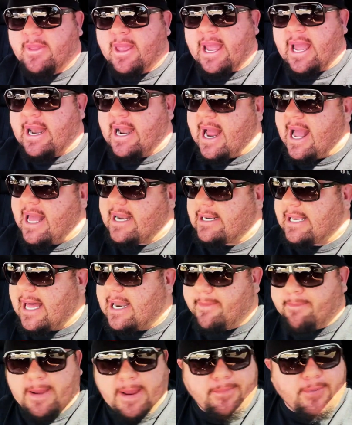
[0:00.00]
And I had a
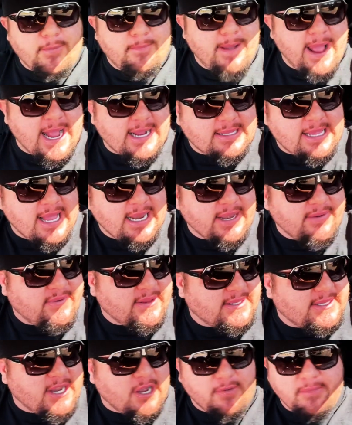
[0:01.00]
lot of people back then
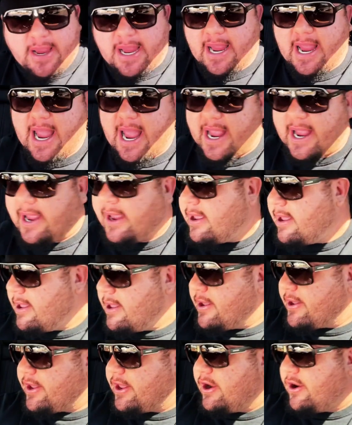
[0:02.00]
even tell me, hey,
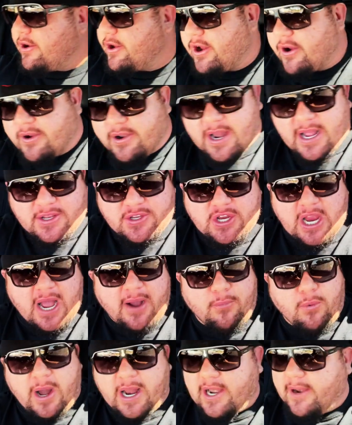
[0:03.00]
you know, you're a nut
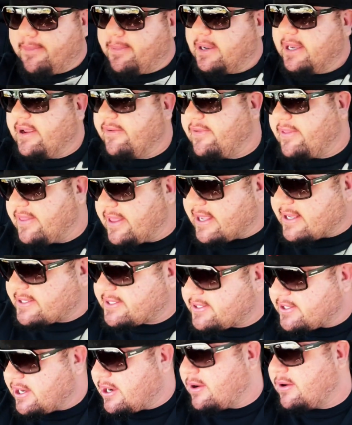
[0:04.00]
job. Why do you believe in
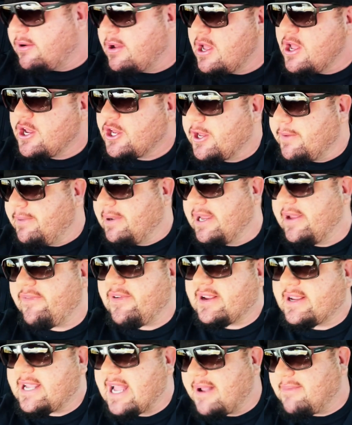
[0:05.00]
this? You know, you believe
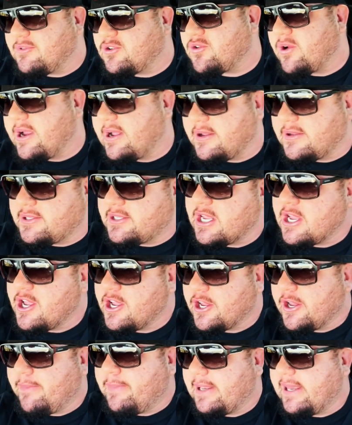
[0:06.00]
in
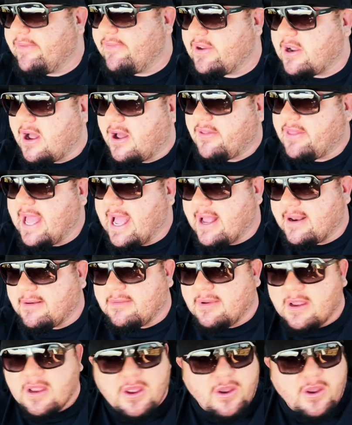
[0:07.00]
chemtrails. You believe in all that.